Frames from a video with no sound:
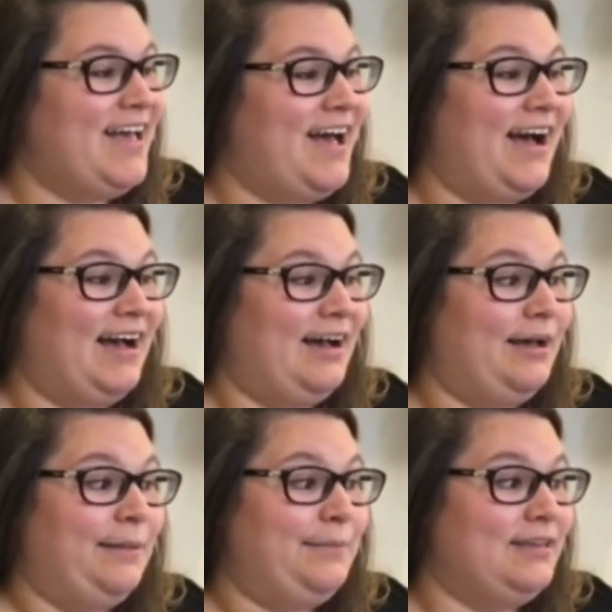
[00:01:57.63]

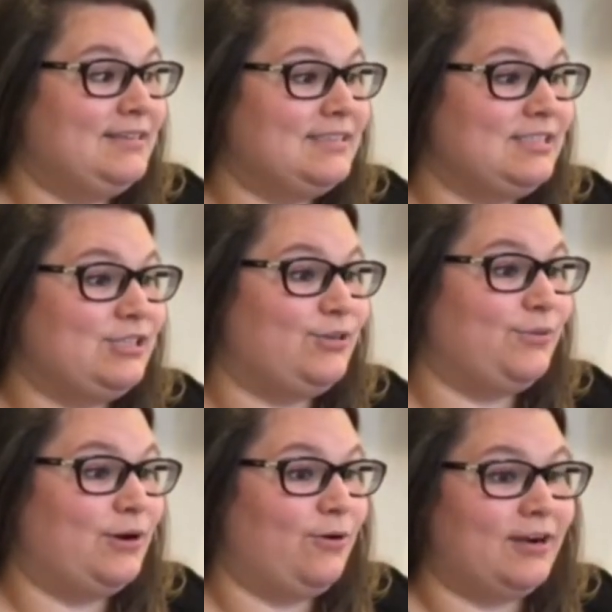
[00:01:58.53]
to
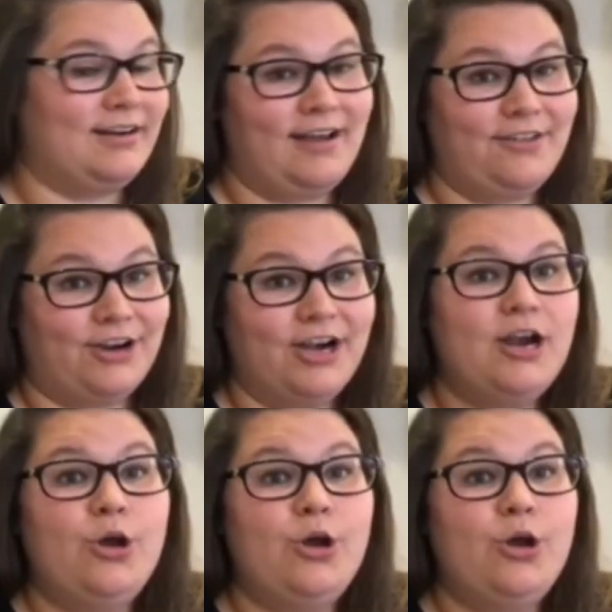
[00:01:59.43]
record another